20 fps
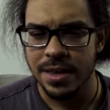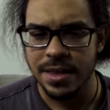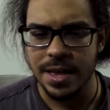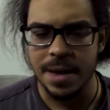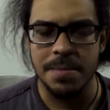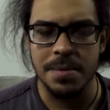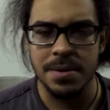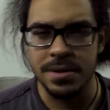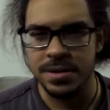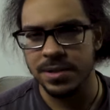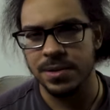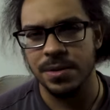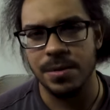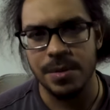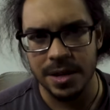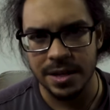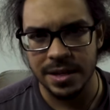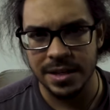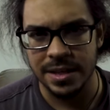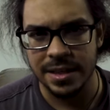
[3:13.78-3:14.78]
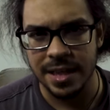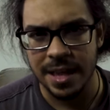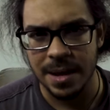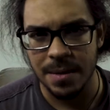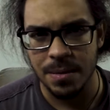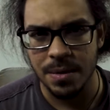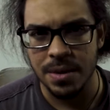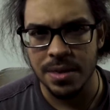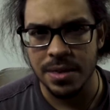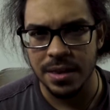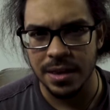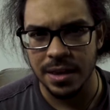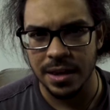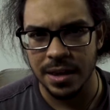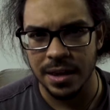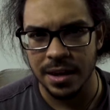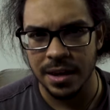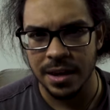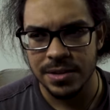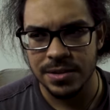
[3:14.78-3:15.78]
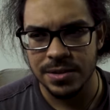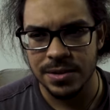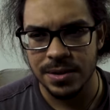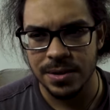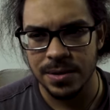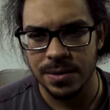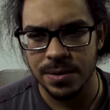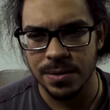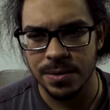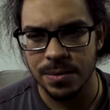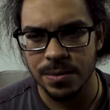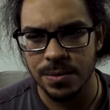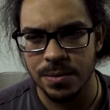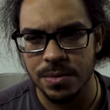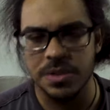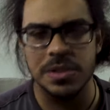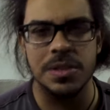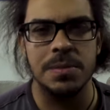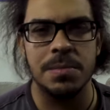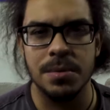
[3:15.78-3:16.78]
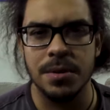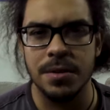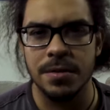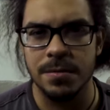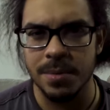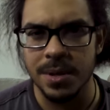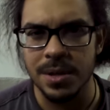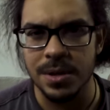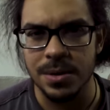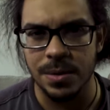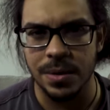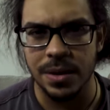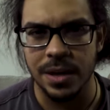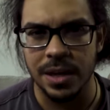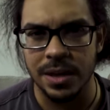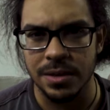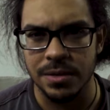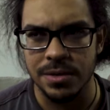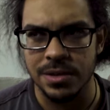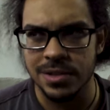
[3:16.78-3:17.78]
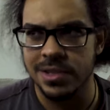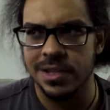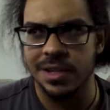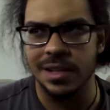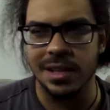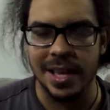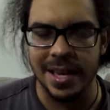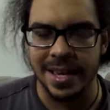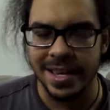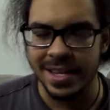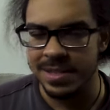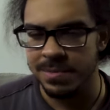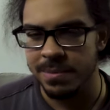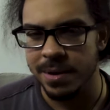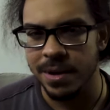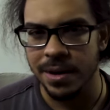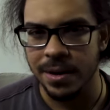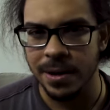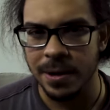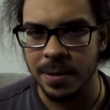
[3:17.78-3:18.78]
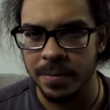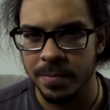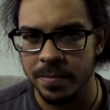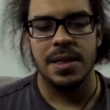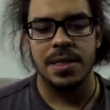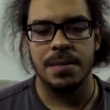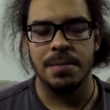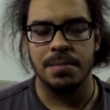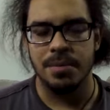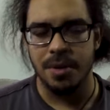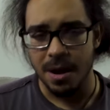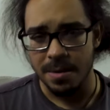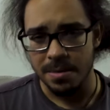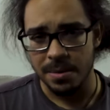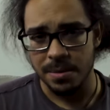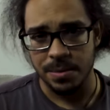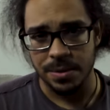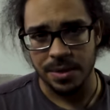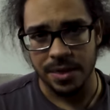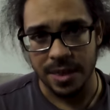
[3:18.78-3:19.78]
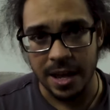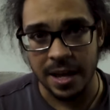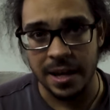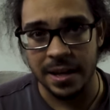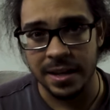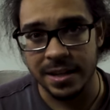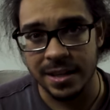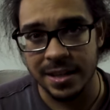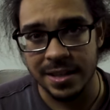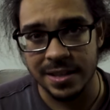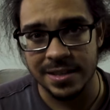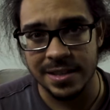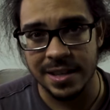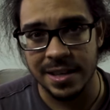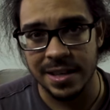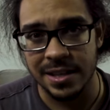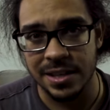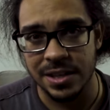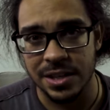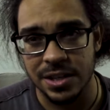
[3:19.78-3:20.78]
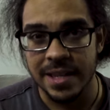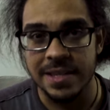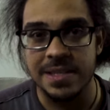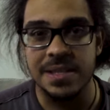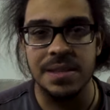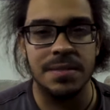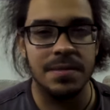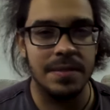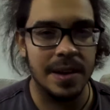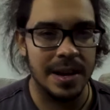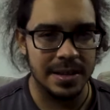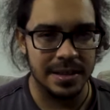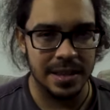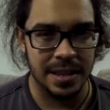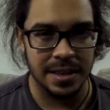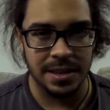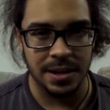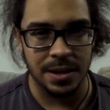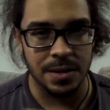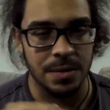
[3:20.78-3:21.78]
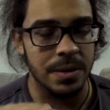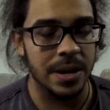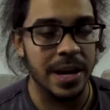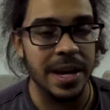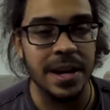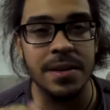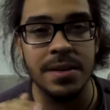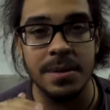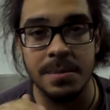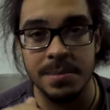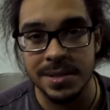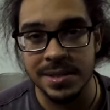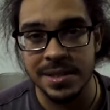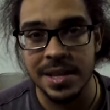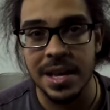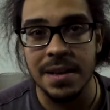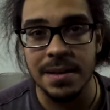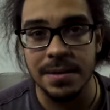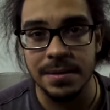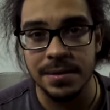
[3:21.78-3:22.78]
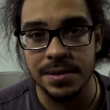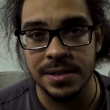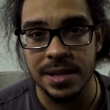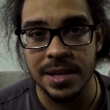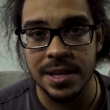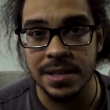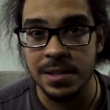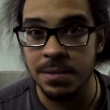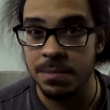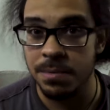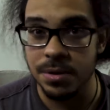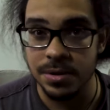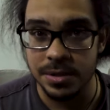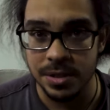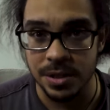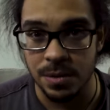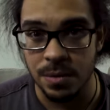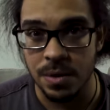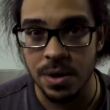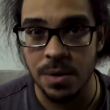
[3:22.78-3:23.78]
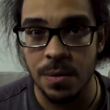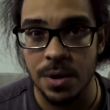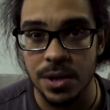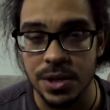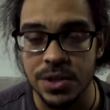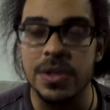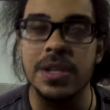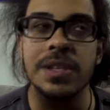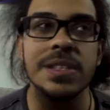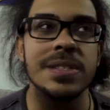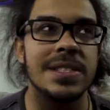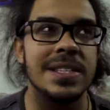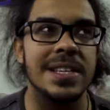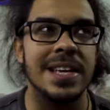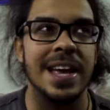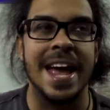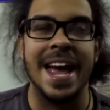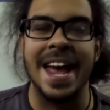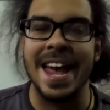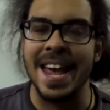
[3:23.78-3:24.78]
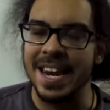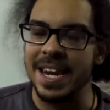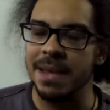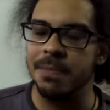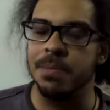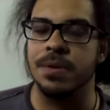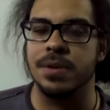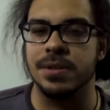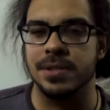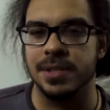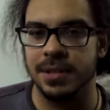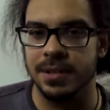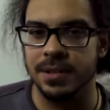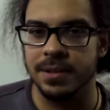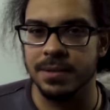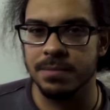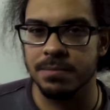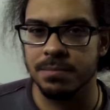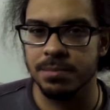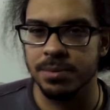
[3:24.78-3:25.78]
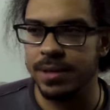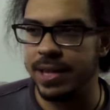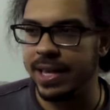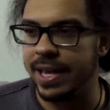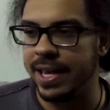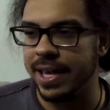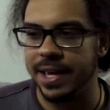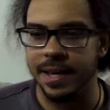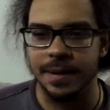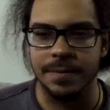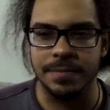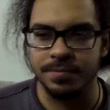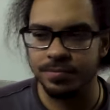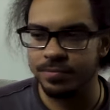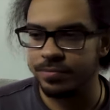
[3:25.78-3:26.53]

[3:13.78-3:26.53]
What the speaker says: that person already did that one thing, so what's the point of me doing it? They're just gonna like his better. The problem with that is that it's the fact that the creator themselves is the person you wanna watch. You can see any person play,